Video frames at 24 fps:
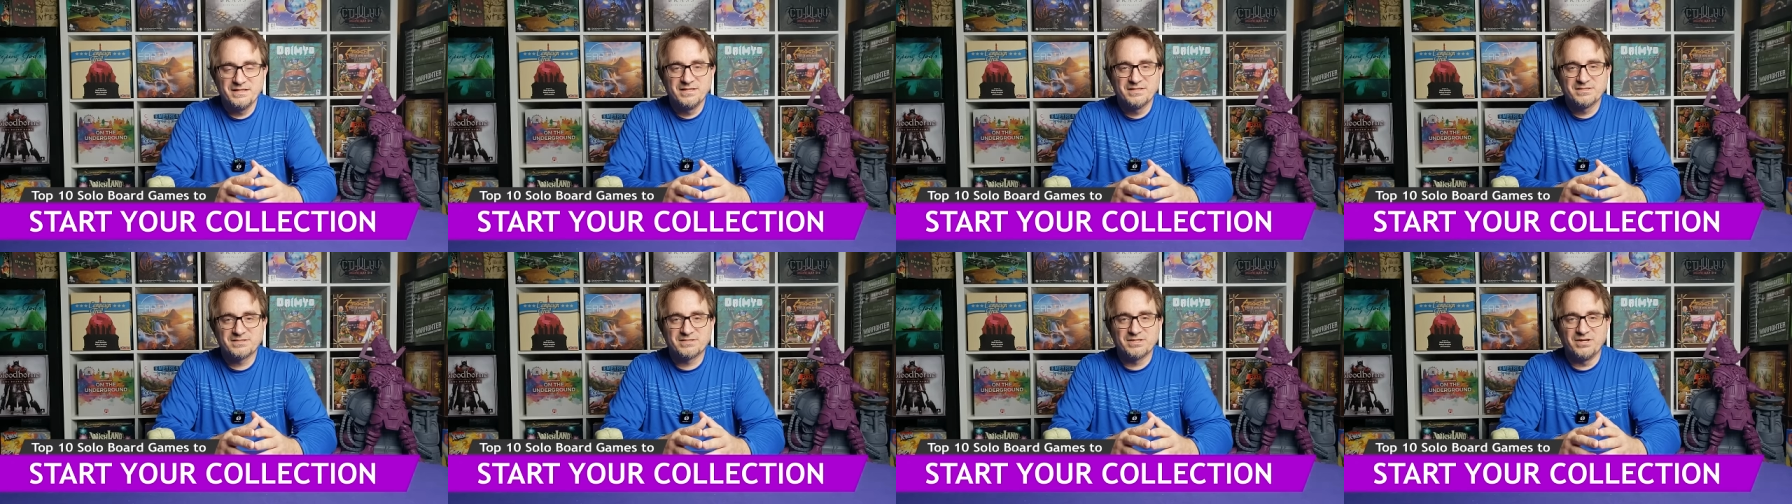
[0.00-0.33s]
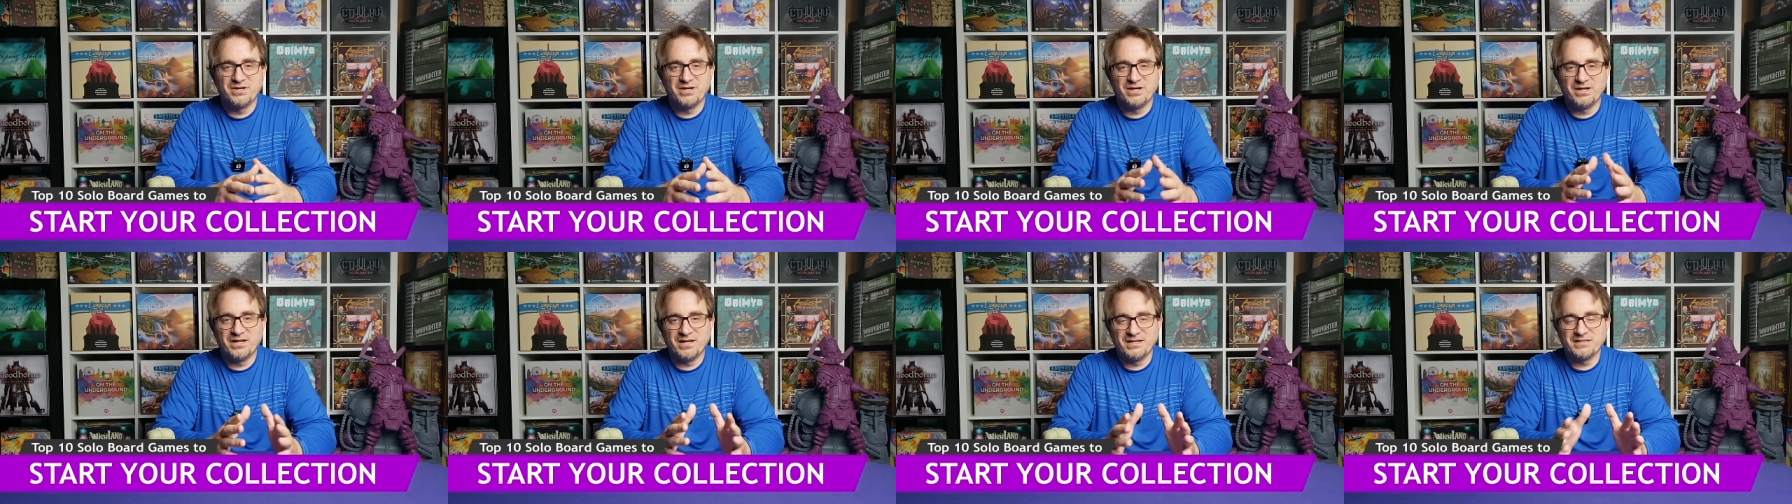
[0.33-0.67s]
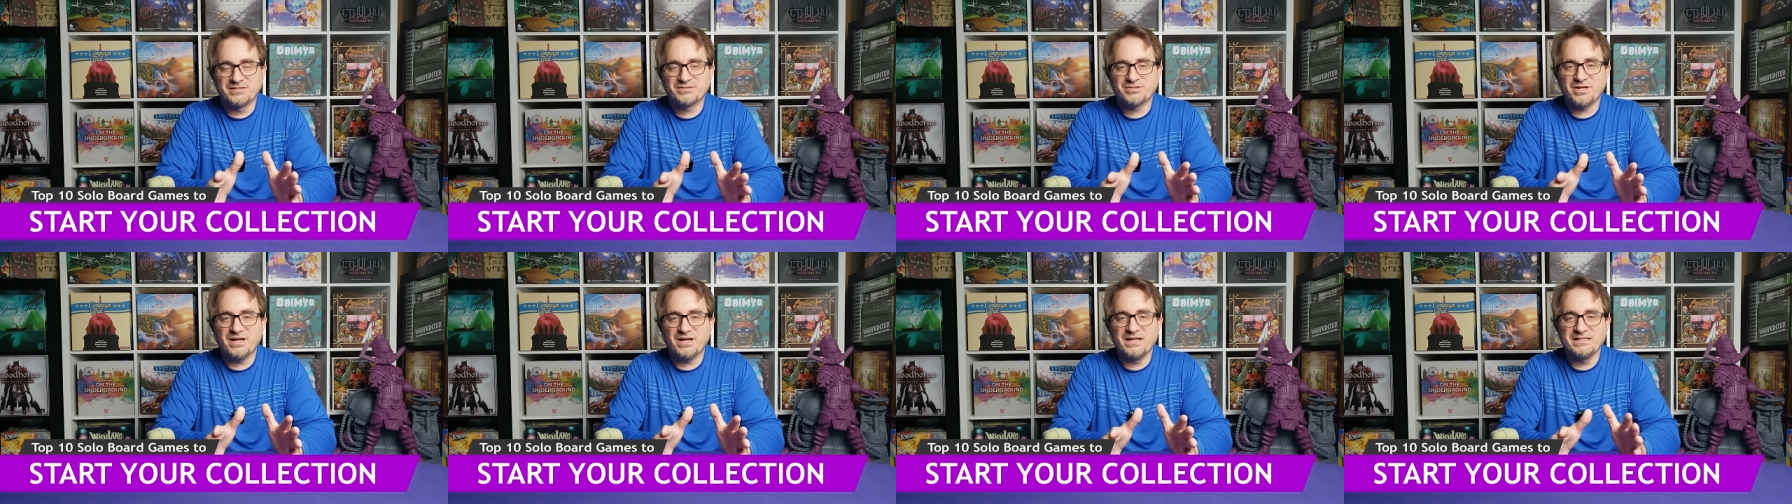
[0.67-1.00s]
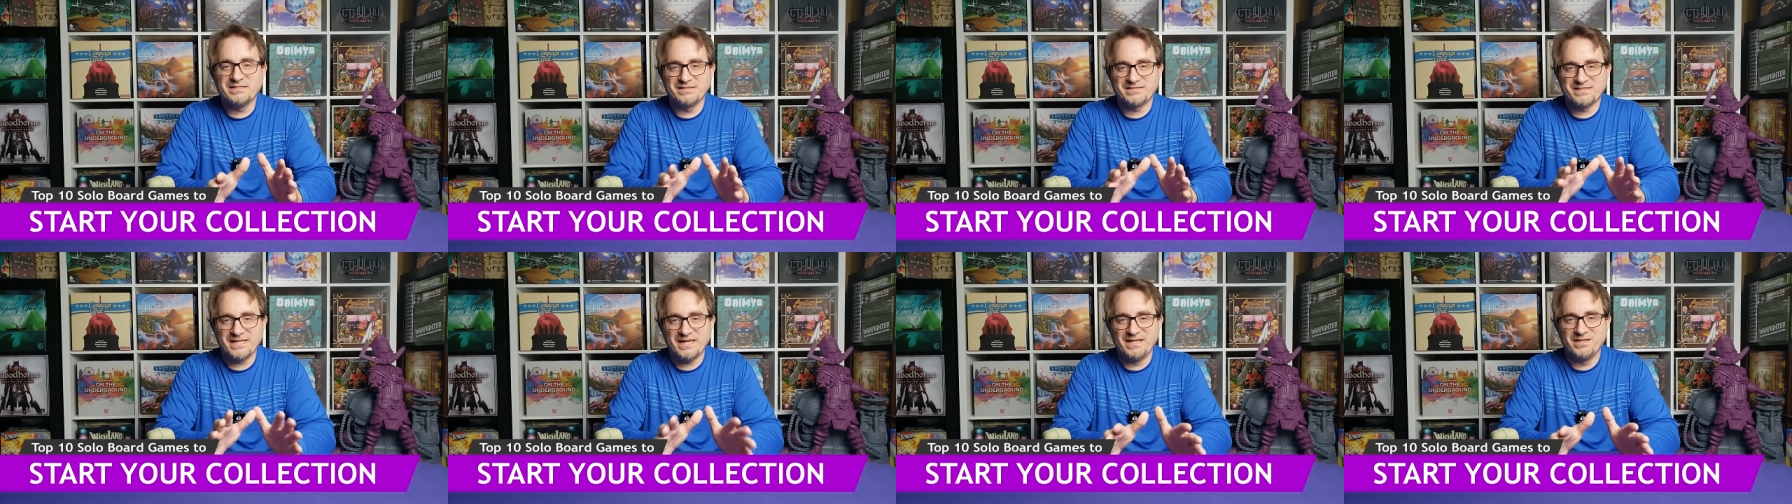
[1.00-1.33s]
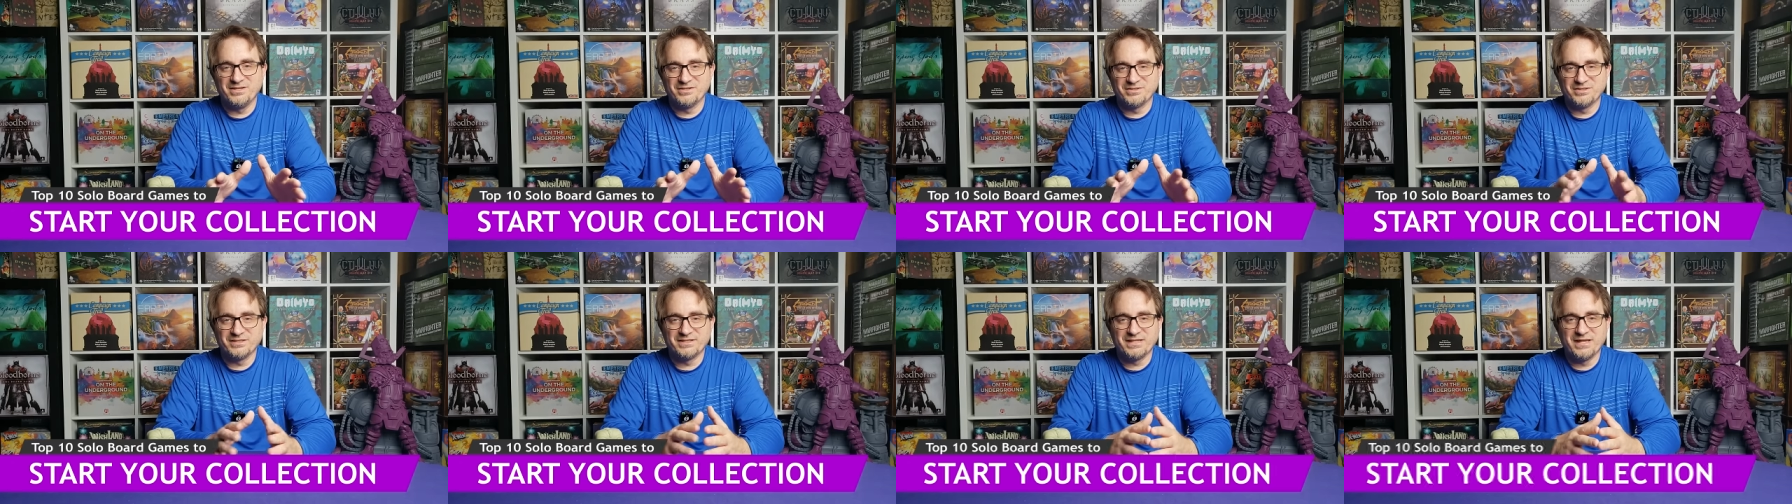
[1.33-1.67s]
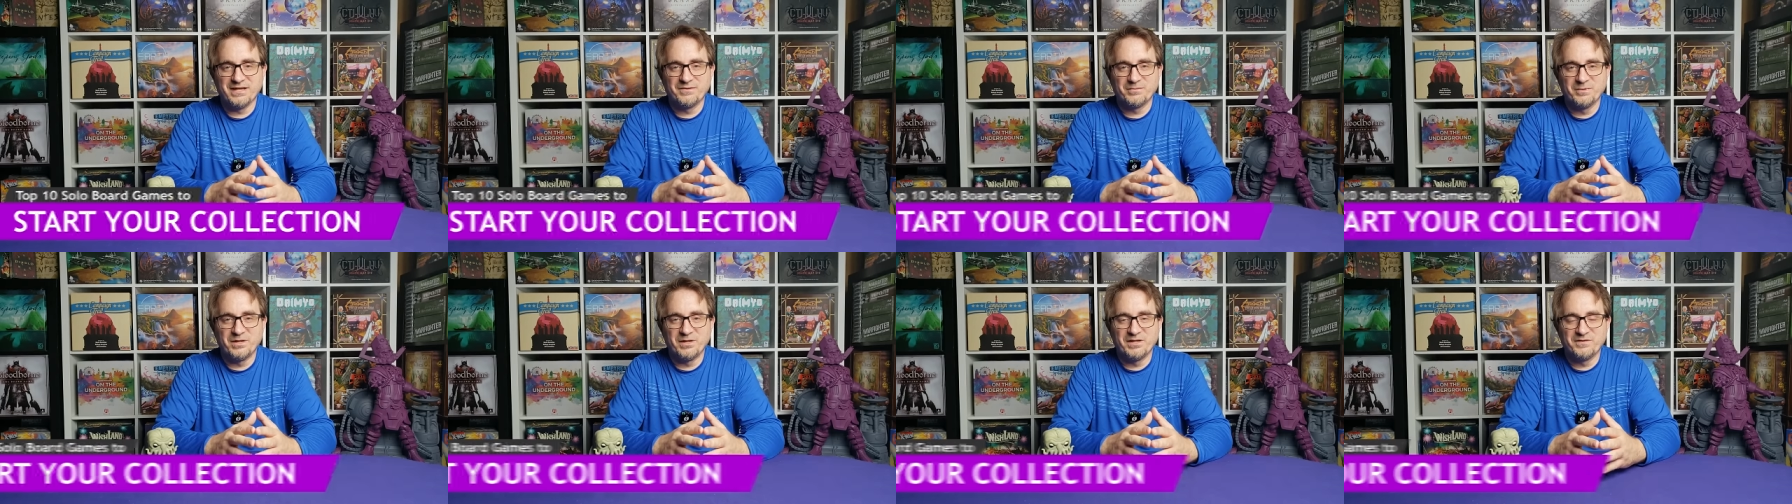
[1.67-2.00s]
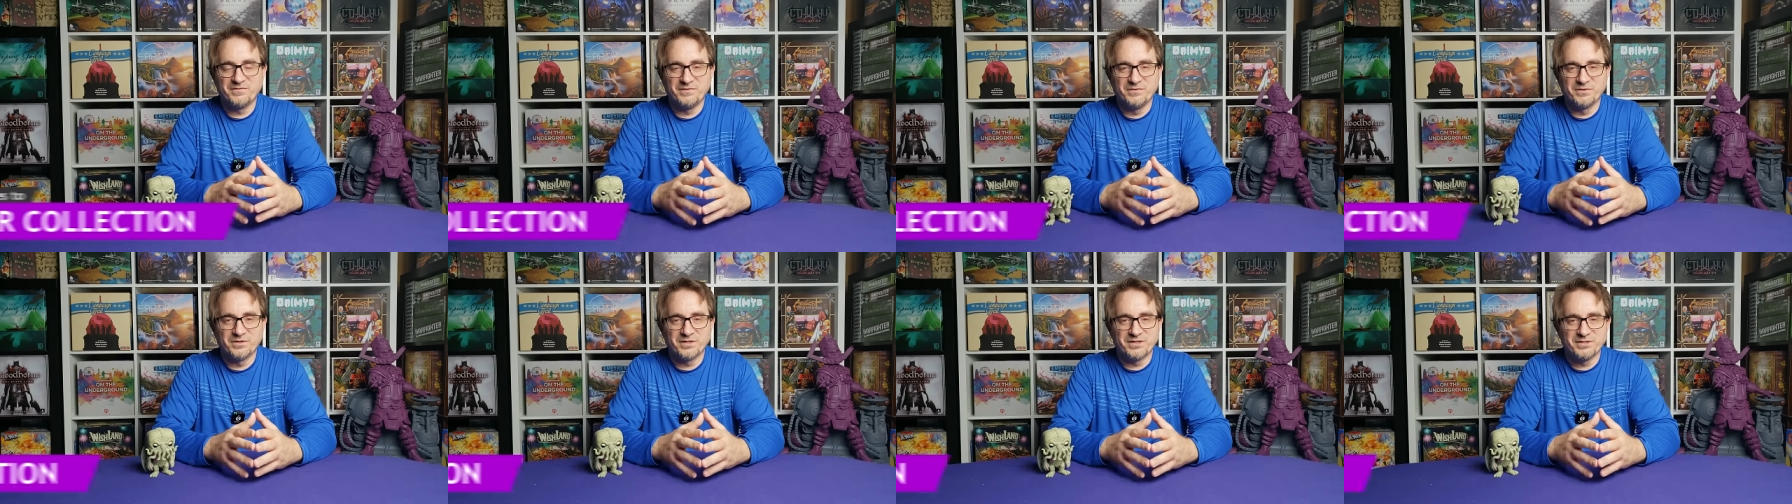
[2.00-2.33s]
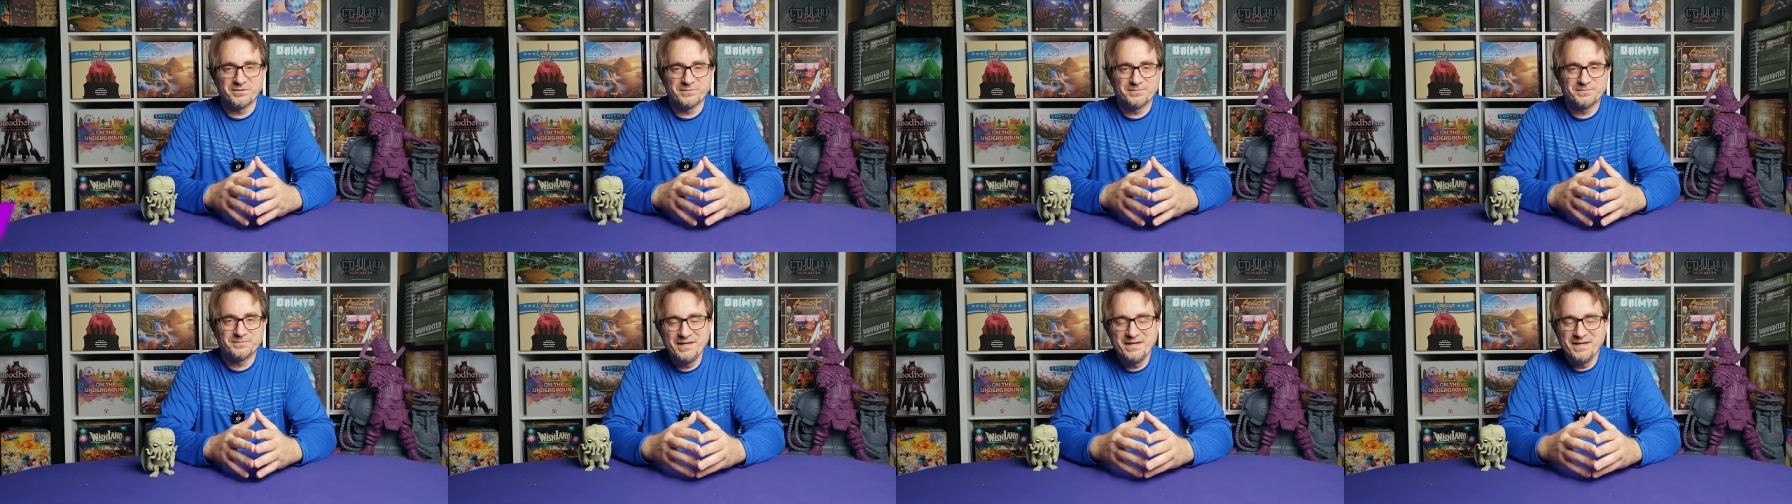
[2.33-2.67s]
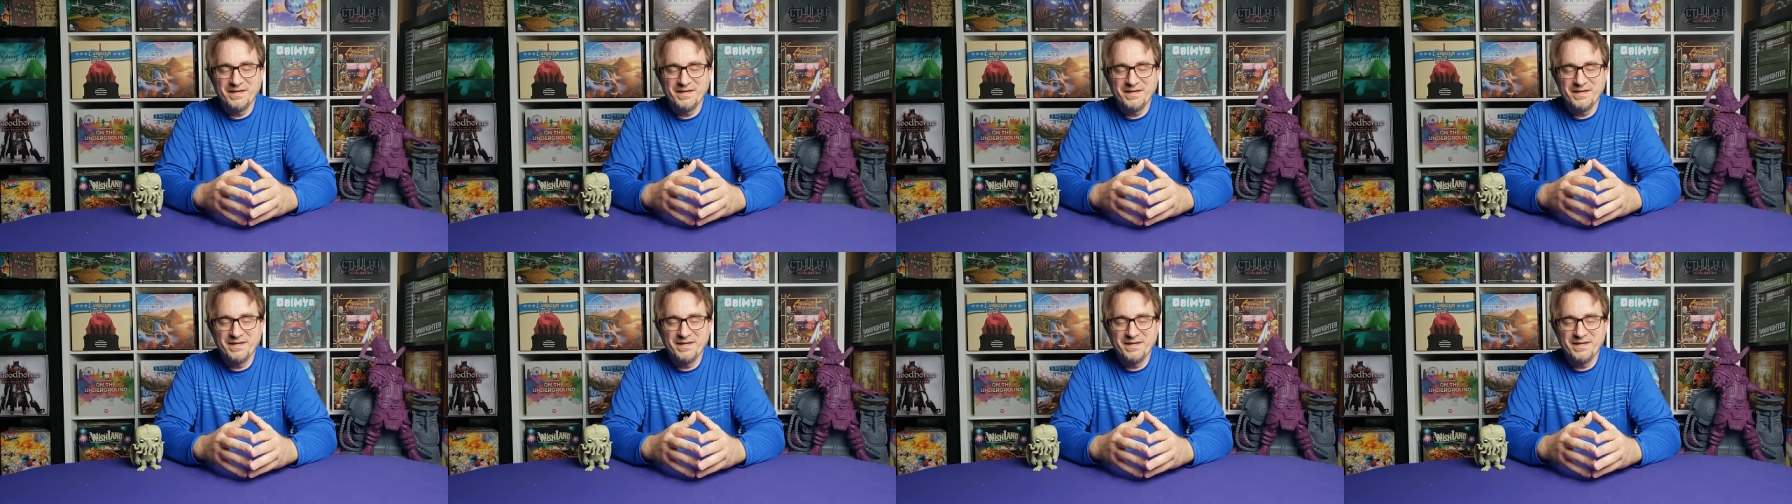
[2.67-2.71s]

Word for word: So I tried to tailor it that way for you.